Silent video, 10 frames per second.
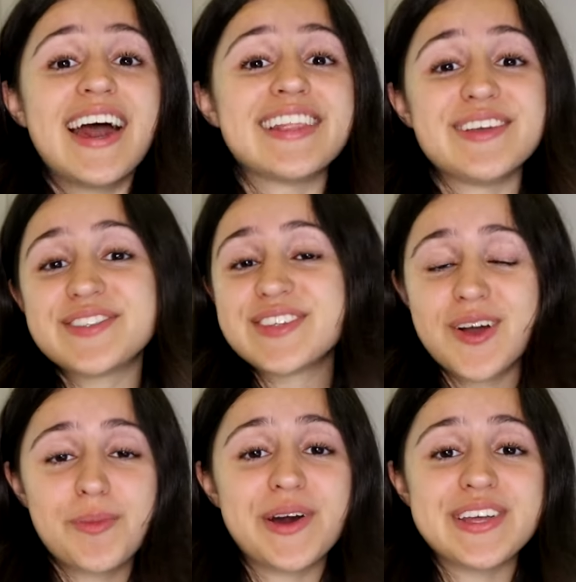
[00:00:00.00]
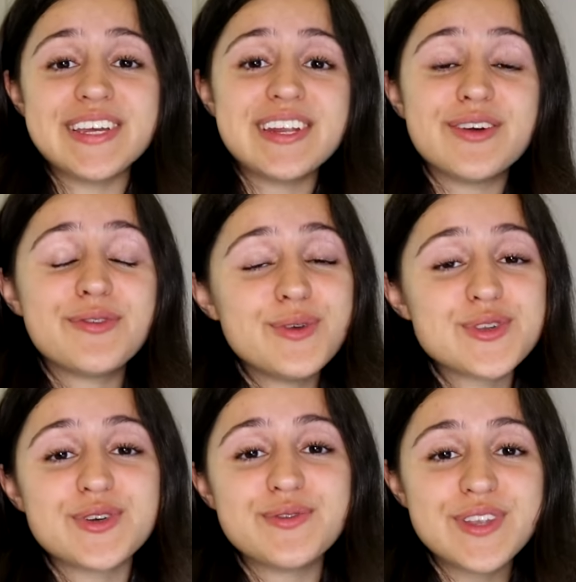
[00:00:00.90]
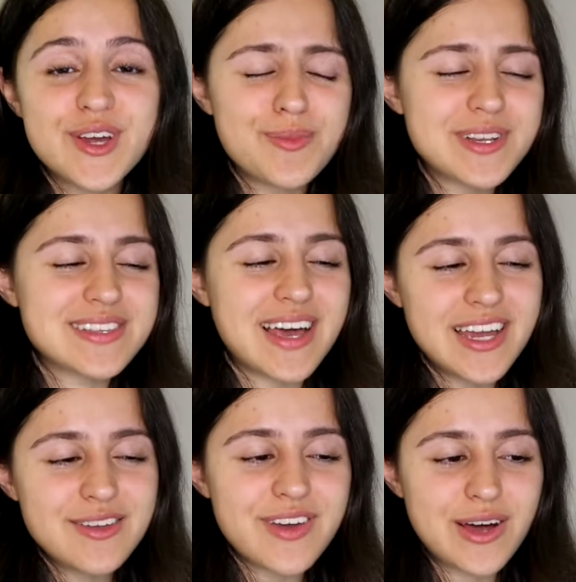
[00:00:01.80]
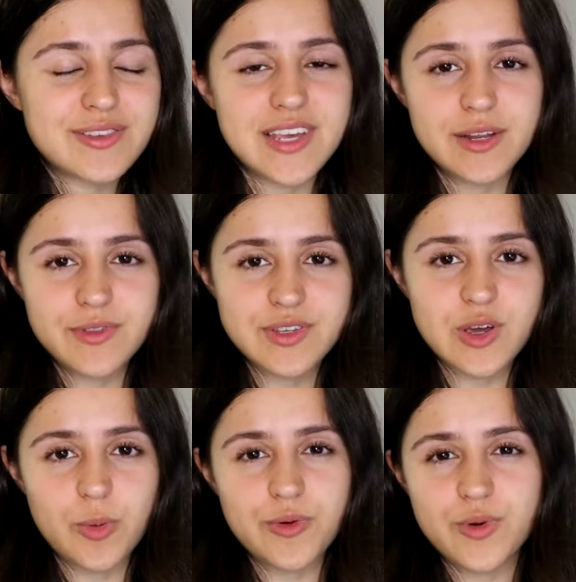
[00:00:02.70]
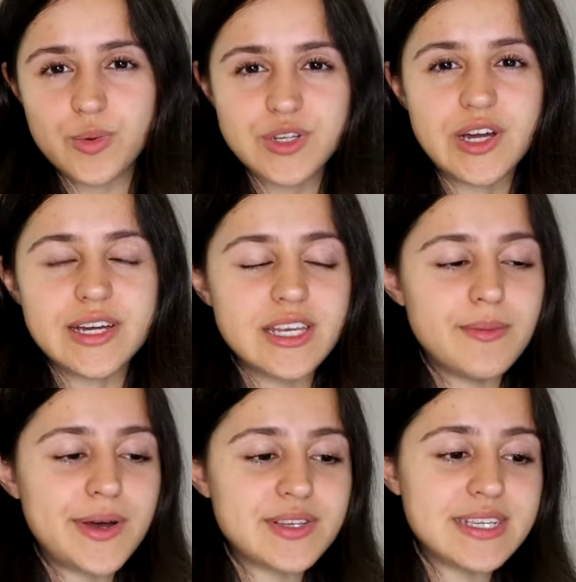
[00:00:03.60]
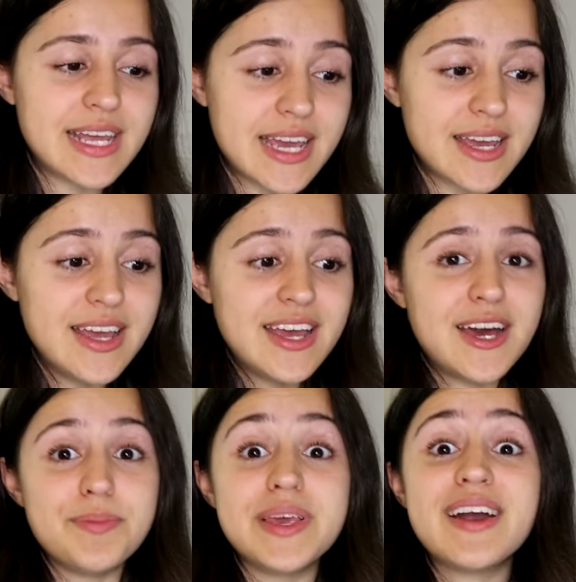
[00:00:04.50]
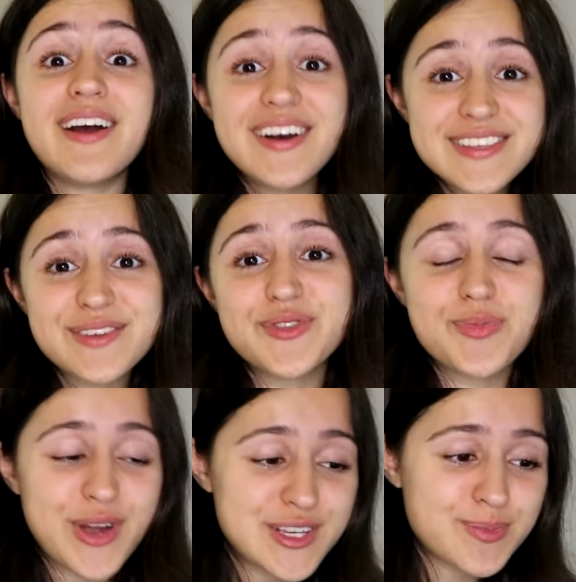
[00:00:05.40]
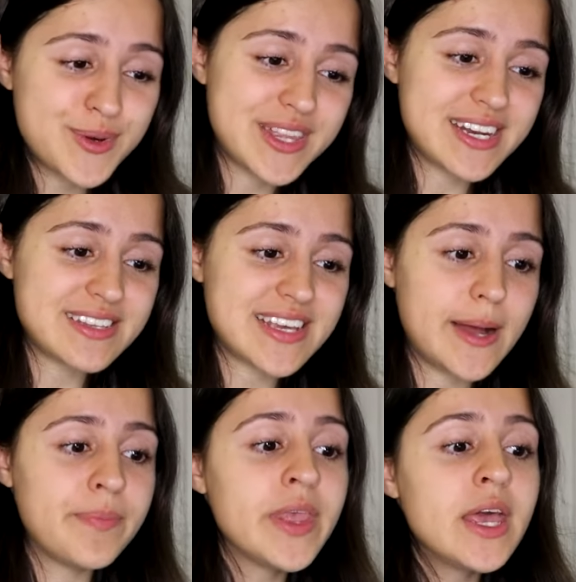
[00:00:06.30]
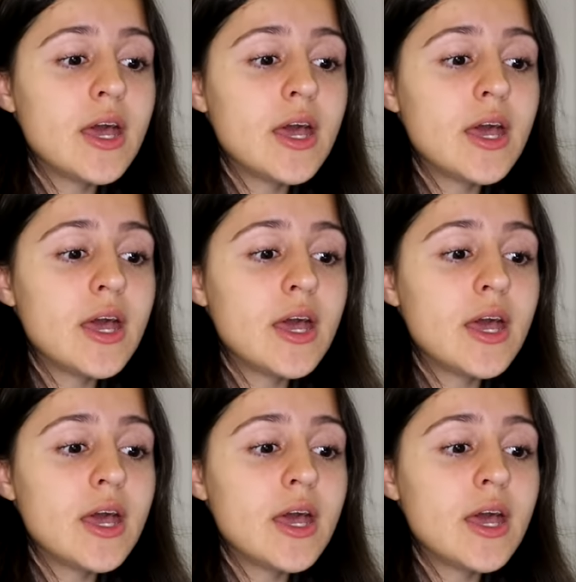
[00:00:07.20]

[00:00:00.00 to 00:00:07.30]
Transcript: I'd love to talk about it in a future video, but it's kind of outside of the scope of what we're talking about today because of the price point that it's at.